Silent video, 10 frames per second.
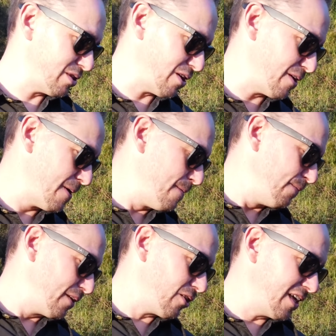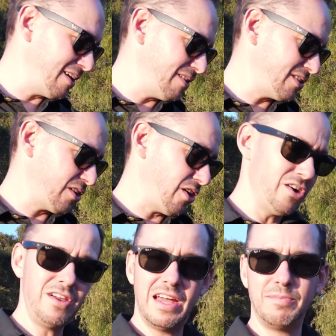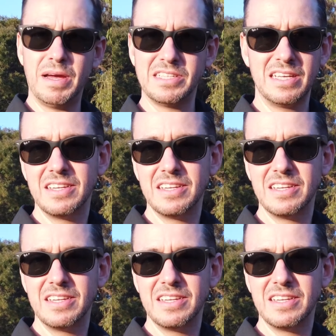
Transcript: So I'm going to give these a go and basically